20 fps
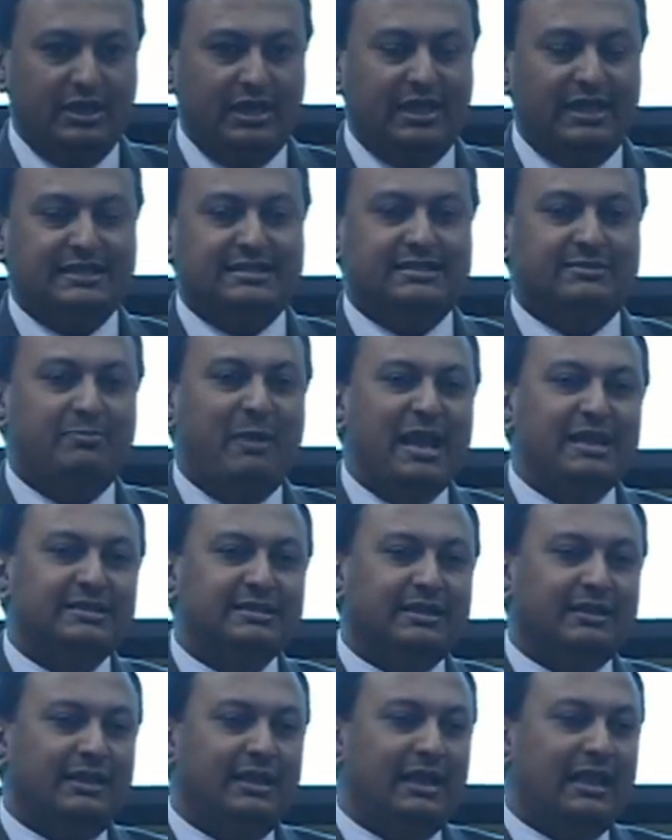It's
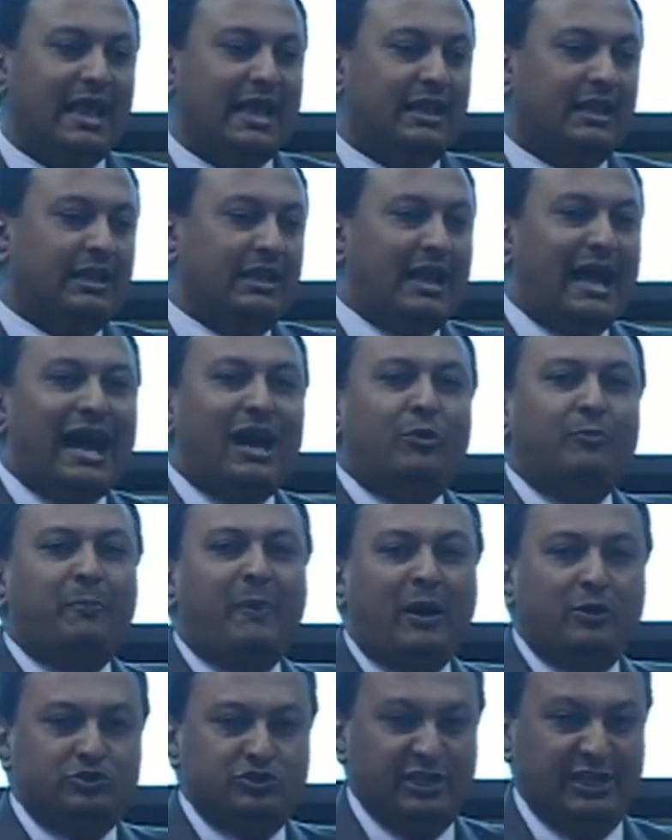basically like a little
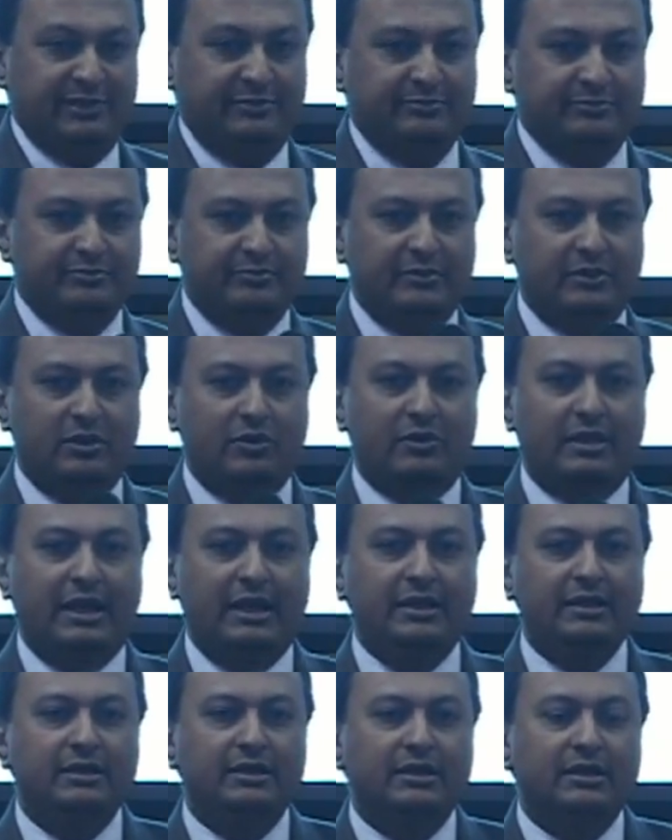outpouching,
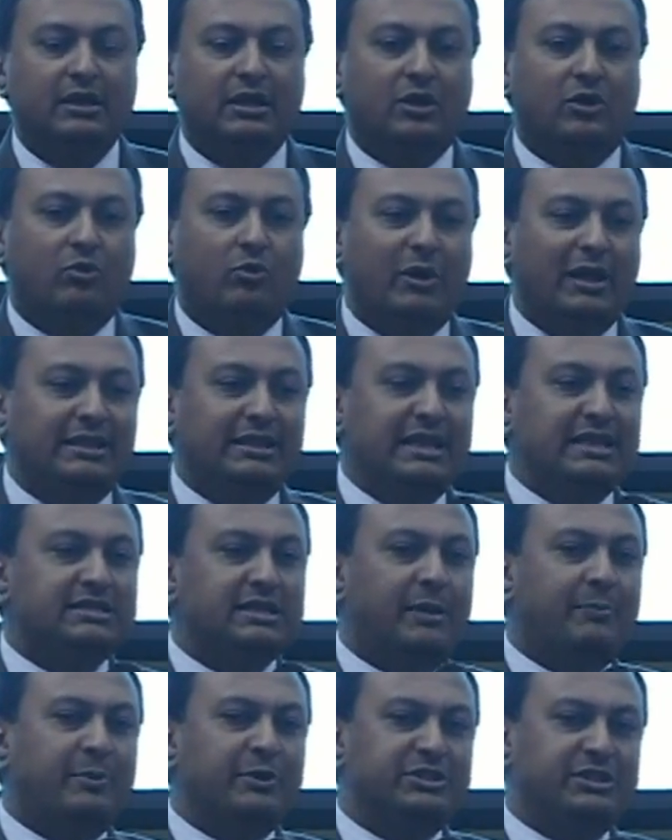okay? When these
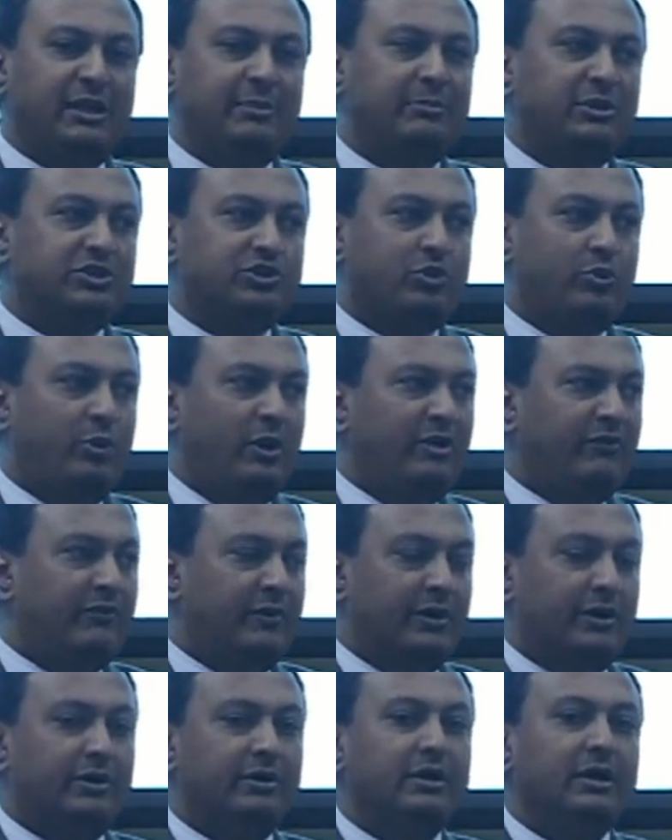upper chambers
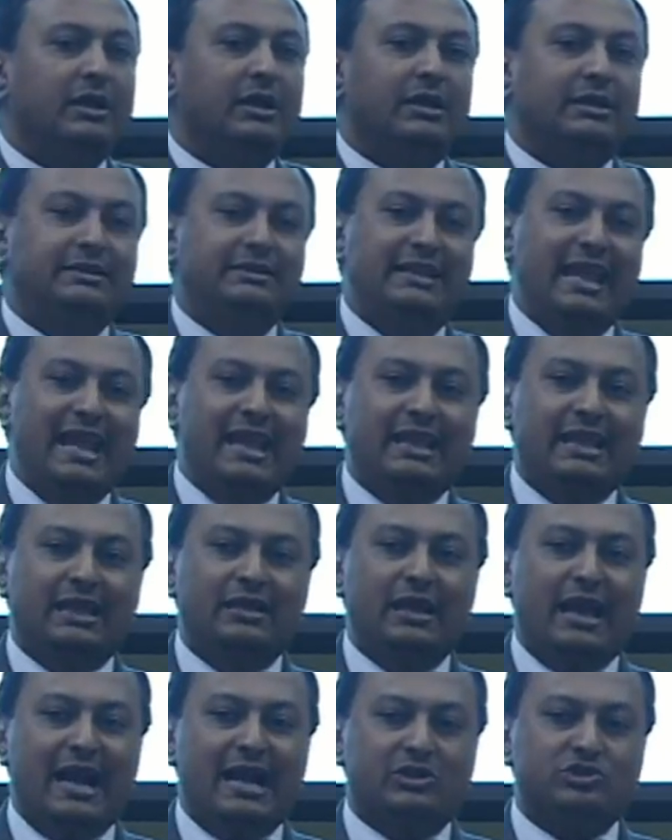quiver, they can
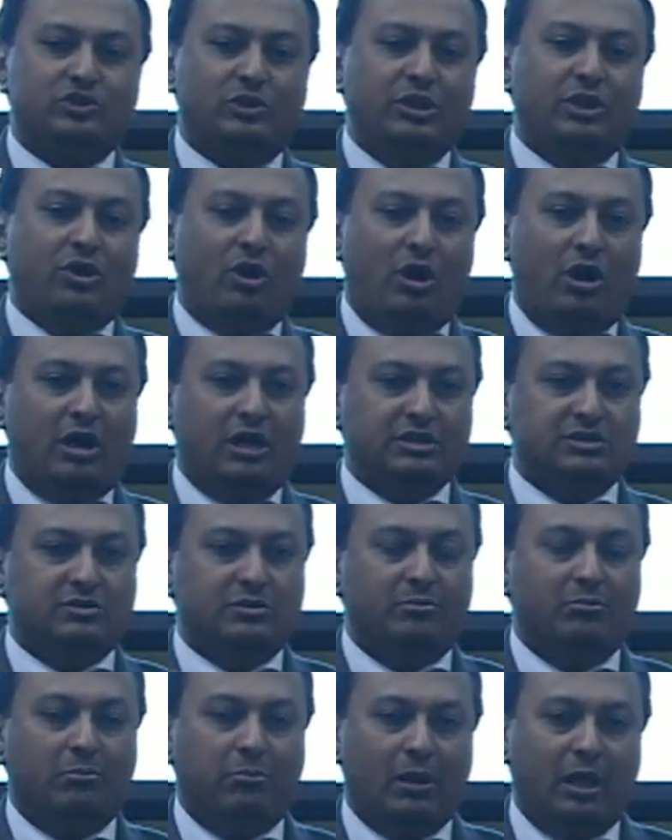actually cause
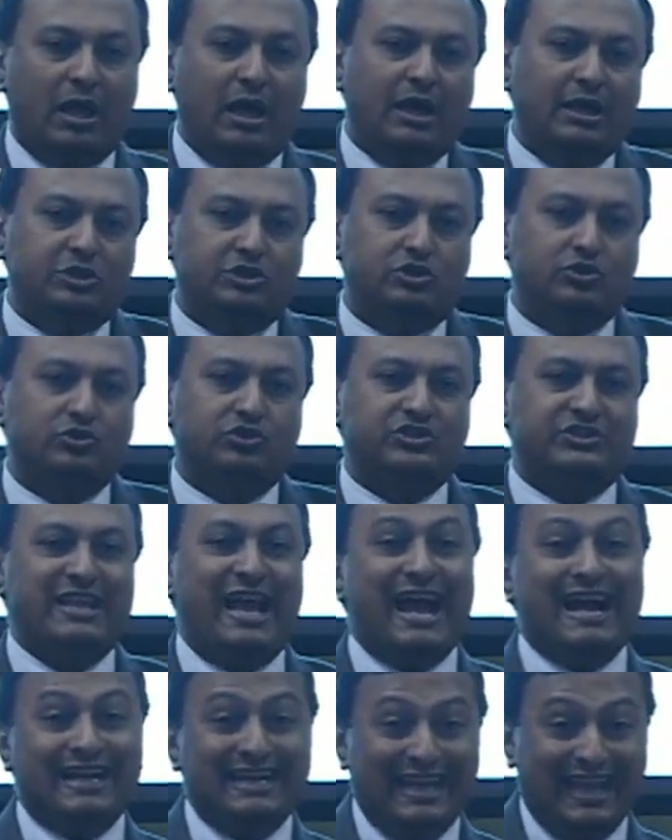blood to
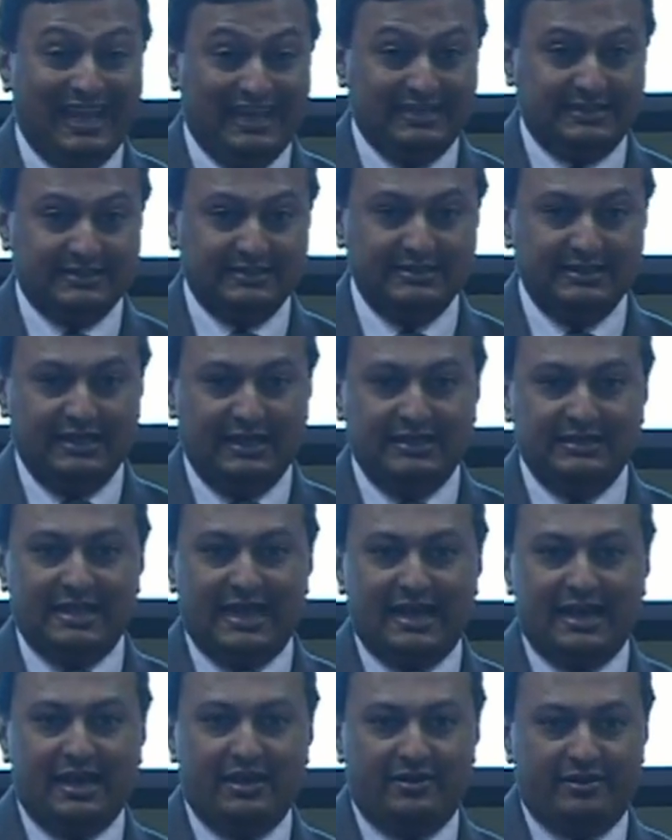stagnate in
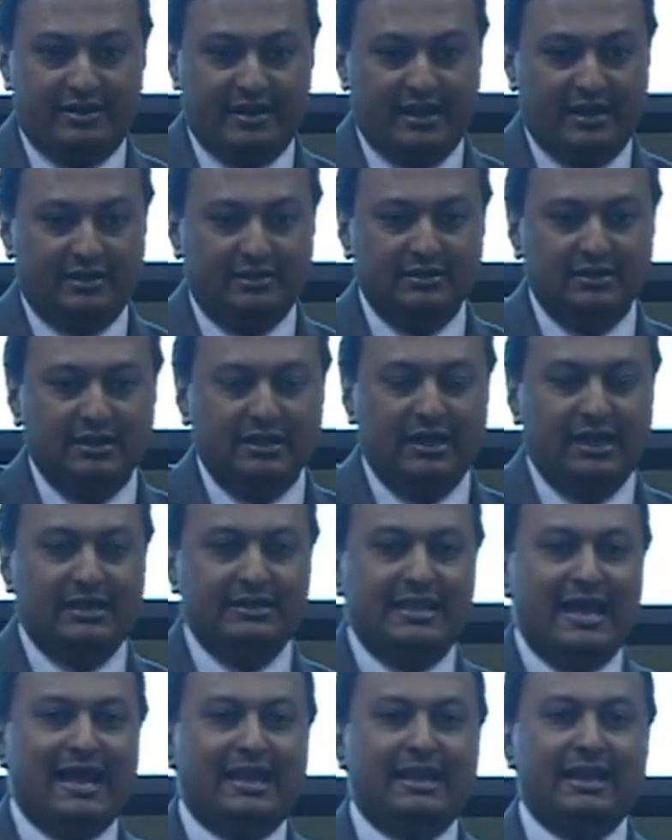that area.
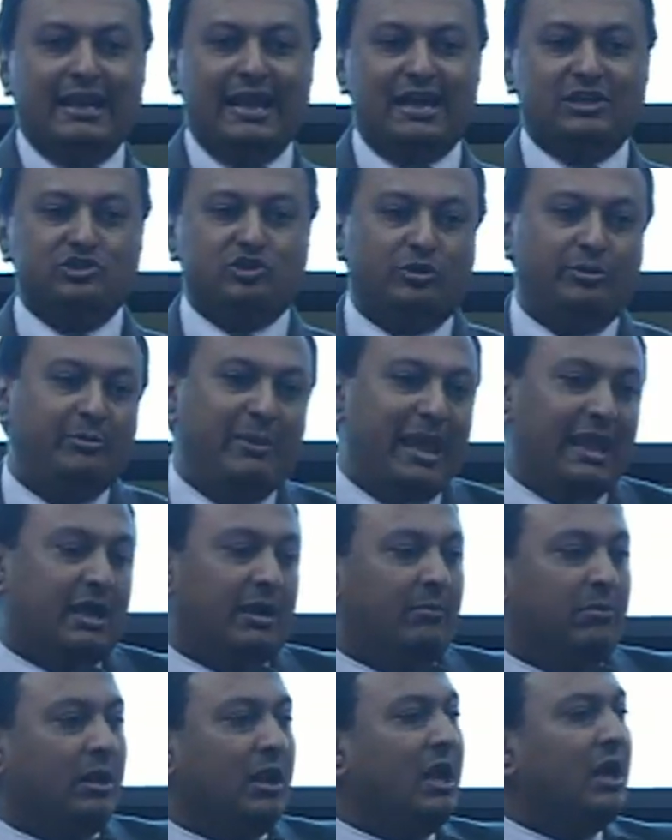And that can actually make a
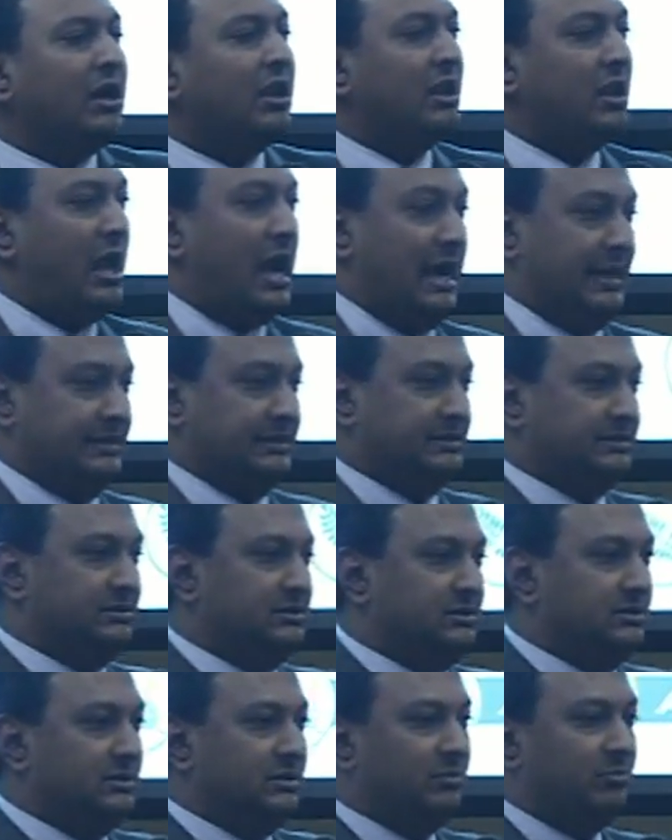blood clot,
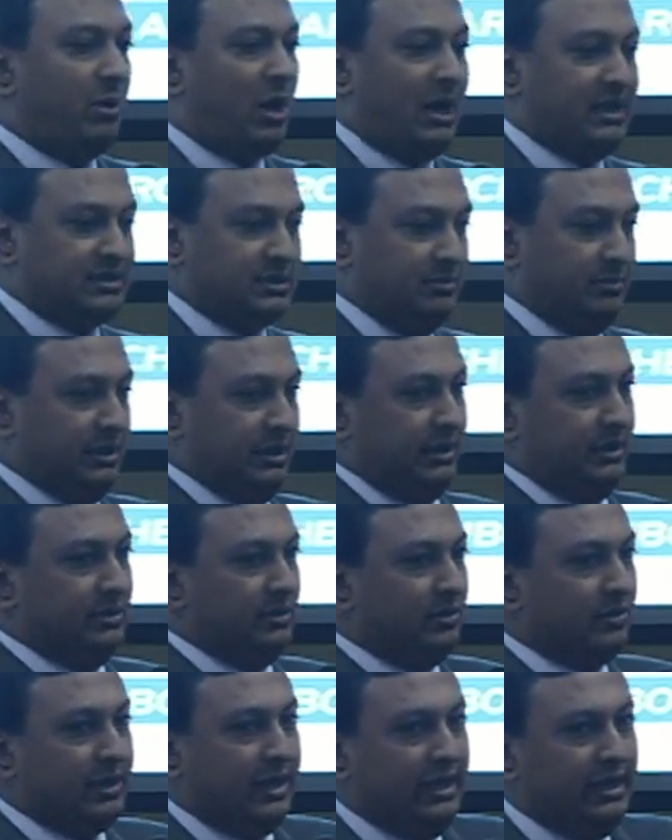possibly,
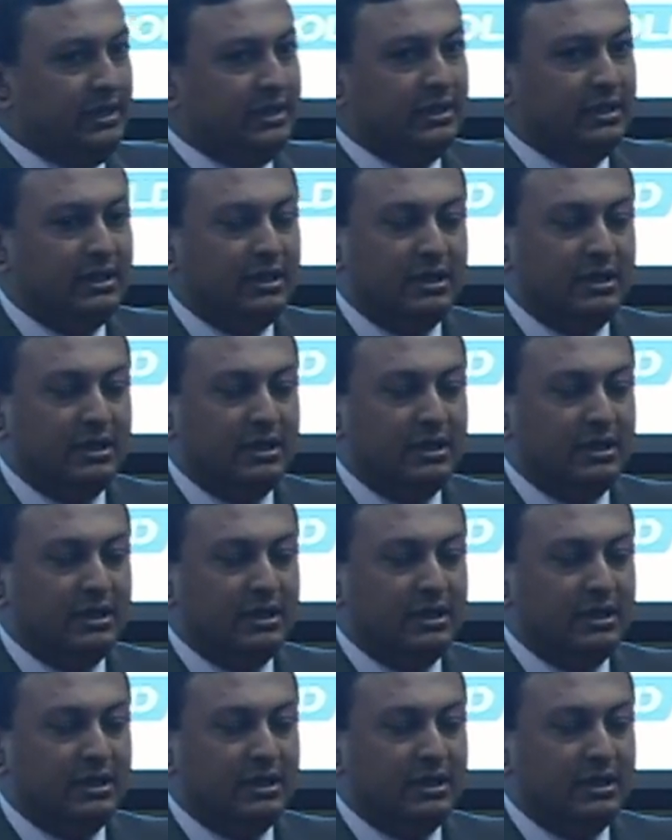okay?